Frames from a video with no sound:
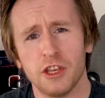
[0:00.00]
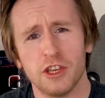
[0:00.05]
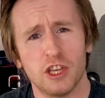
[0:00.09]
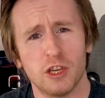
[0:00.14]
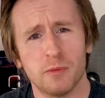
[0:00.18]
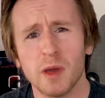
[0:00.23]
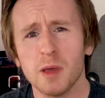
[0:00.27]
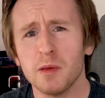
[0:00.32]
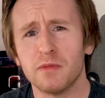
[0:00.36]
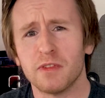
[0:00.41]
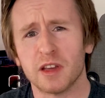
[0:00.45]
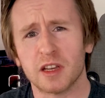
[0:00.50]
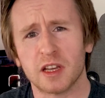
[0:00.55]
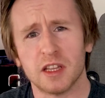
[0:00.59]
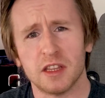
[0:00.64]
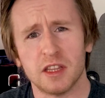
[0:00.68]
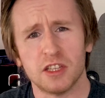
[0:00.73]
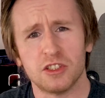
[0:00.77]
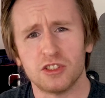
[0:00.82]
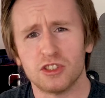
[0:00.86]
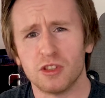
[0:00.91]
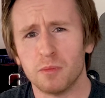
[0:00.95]
you may be
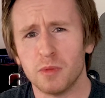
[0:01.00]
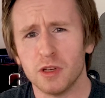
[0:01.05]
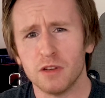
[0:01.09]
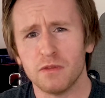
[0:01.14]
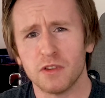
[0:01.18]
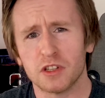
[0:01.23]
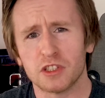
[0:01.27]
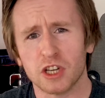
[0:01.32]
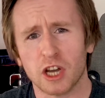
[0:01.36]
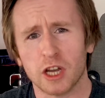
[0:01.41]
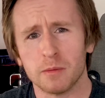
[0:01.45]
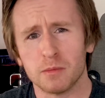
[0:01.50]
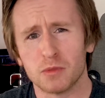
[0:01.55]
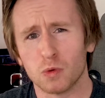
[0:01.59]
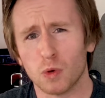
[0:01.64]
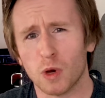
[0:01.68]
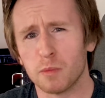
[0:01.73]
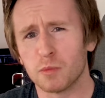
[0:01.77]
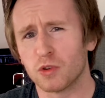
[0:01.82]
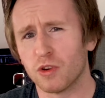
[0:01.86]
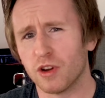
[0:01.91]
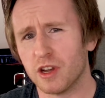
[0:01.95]
thinking this is the perfect time
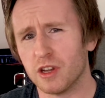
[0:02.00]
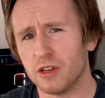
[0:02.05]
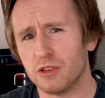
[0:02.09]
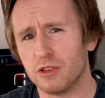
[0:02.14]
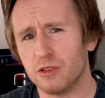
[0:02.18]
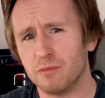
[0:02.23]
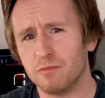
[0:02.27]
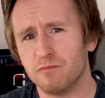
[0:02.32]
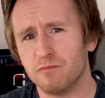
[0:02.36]
to upgrade.